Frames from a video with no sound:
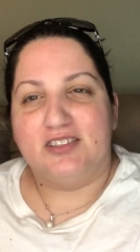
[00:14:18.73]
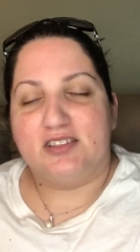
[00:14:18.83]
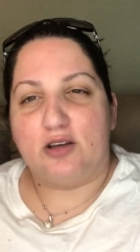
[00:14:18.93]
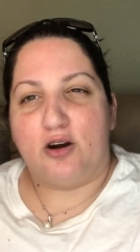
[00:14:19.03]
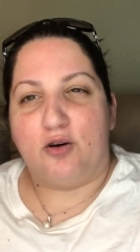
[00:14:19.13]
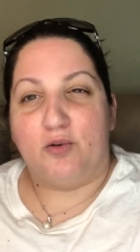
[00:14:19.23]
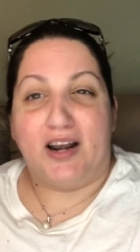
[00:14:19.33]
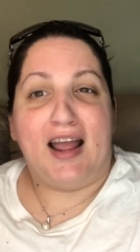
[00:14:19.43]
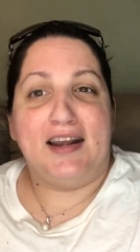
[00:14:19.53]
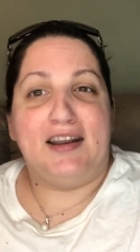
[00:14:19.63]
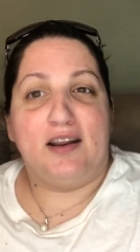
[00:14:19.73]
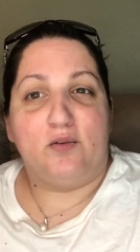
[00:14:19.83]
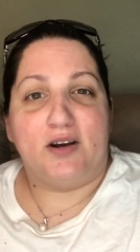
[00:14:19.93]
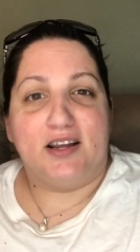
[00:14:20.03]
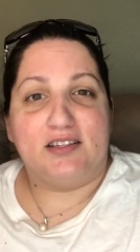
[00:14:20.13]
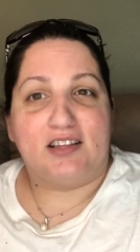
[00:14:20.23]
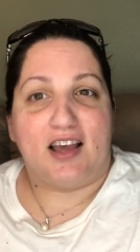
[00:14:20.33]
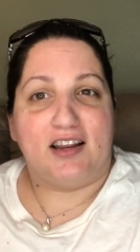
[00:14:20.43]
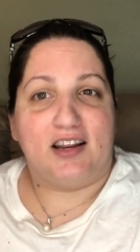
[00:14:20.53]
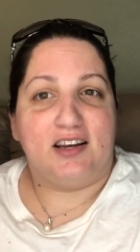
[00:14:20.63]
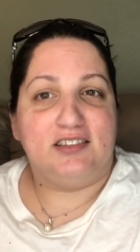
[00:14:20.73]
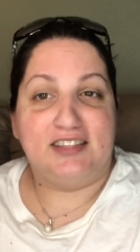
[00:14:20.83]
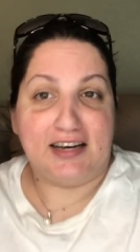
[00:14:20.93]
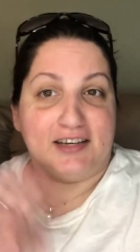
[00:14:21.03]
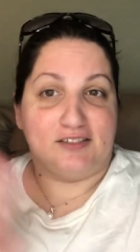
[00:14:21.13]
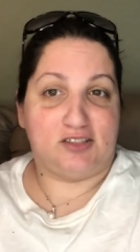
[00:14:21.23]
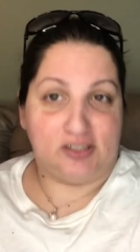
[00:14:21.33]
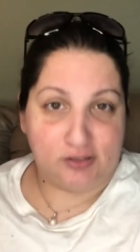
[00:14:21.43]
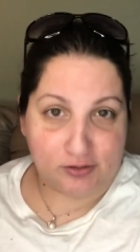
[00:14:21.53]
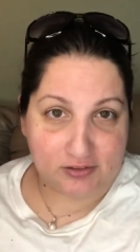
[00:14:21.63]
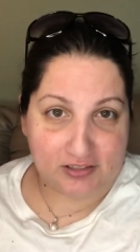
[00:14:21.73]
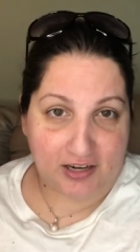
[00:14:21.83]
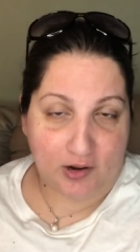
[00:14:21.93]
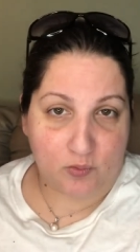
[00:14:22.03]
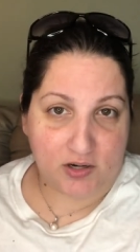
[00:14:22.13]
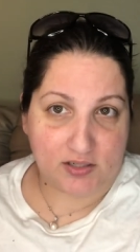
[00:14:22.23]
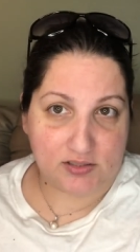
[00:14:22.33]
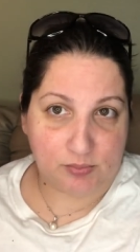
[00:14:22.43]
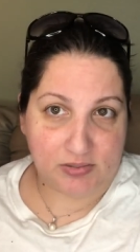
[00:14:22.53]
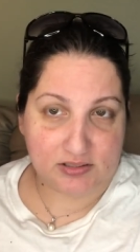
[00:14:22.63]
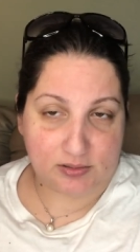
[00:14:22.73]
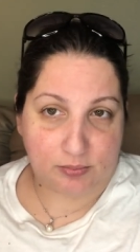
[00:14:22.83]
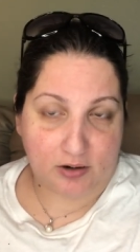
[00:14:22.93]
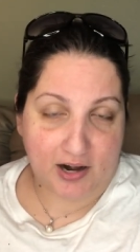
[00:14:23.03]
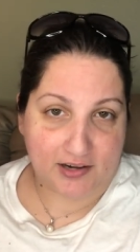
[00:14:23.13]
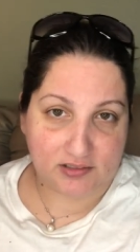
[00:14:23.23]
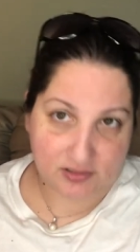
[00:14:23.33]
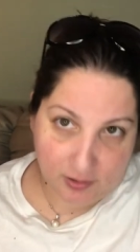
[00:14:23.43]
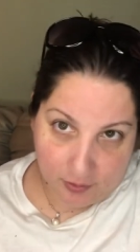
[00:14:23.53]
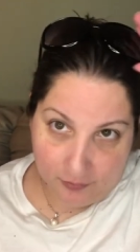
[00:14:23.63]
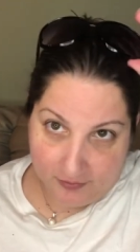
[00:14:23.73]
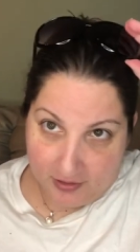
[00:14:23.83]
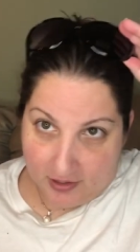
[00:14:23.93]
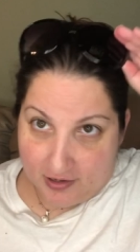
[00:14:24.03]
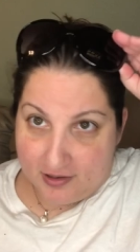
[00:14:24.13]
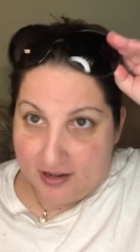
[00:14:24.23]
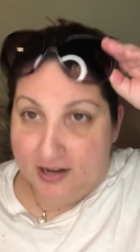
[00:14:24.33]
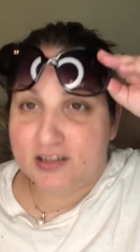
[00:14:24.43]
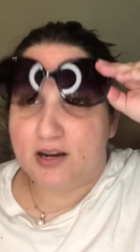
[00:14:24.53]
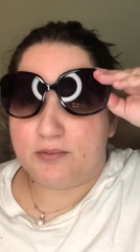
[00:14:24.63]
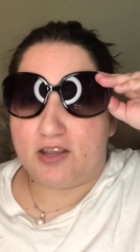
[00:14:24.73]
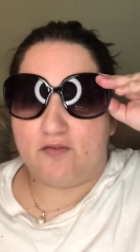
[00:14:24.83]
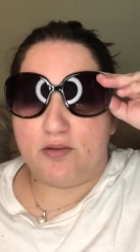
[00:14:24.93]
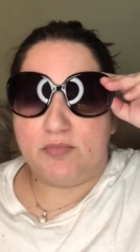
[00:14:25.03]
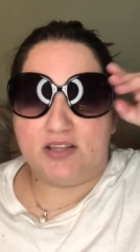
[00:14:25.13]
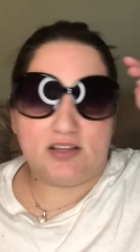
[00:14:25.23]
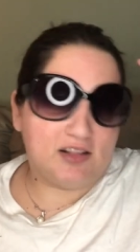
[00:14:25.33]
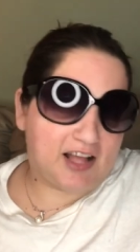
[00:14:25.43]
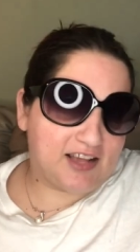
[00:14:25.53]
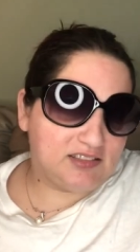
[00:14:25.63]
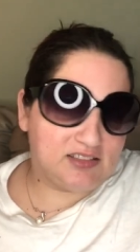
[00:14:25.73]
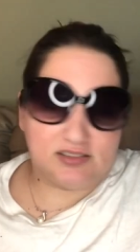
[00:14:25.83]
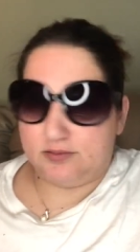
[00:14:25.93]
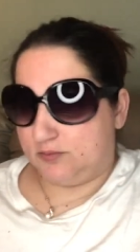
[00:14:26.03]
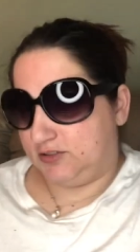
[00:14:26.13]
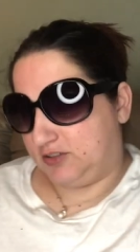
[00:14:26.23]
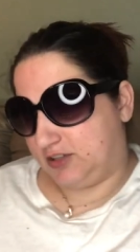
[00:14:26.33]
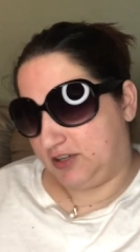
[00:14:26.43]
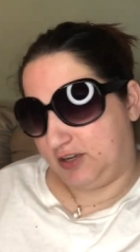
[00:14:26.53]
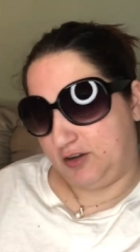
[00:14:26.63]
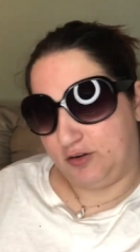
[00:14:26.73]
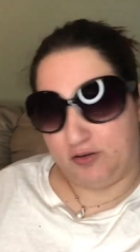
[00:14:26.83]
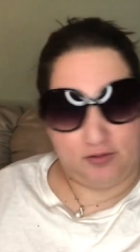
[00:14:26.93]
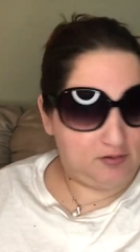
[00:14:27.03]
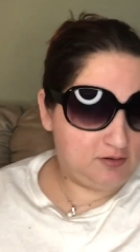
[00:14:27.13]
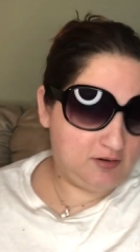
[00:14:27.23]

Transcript: So what I did was I didn't choose, and I wanted to be surprised. So they ended up giving me the glasses, which are cute.